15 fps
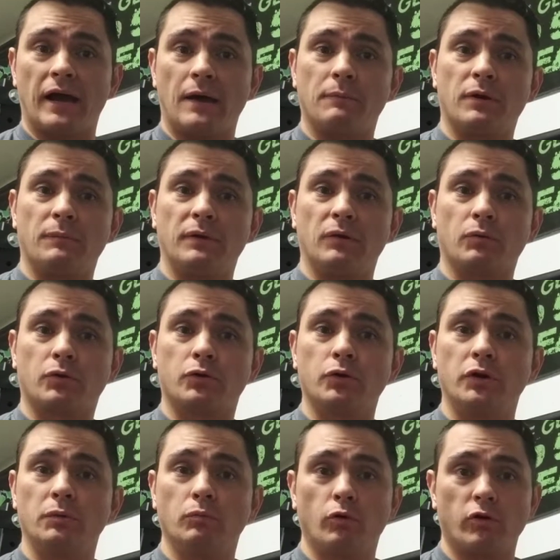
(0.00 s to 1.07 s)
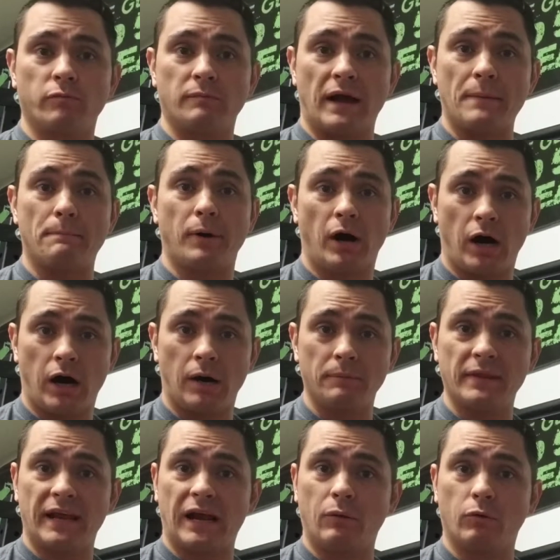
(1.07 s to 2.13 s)
I'm going to be recruiting more of my
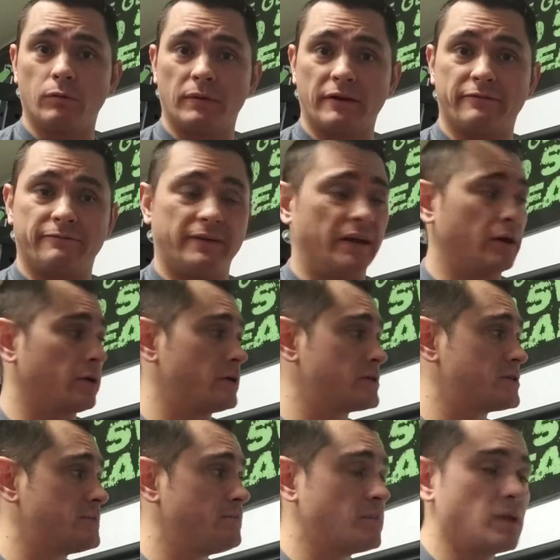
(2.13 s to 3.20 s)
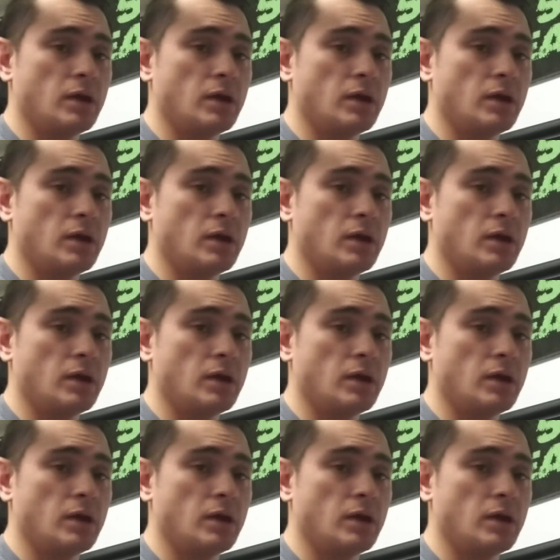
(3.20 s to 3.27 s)
palm than I will my fingers.